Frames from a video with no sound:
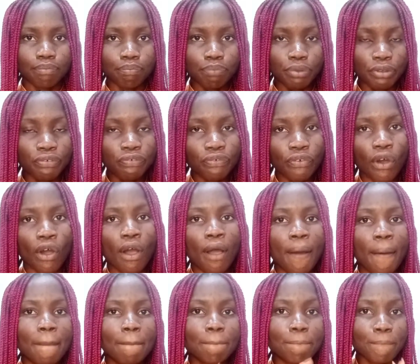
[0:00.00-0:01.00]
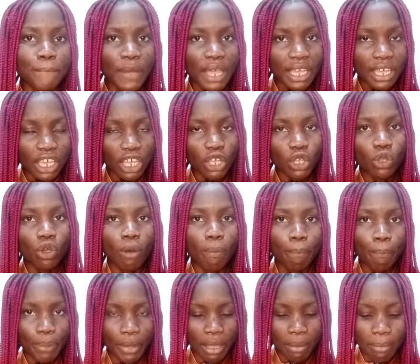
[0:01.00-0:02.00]
before making your
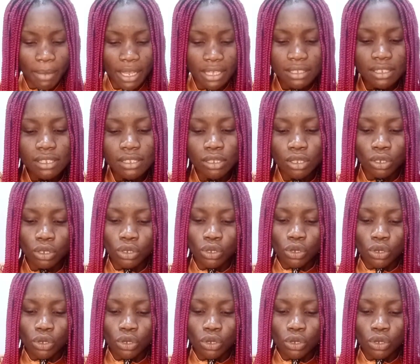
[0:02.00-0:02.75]
payment.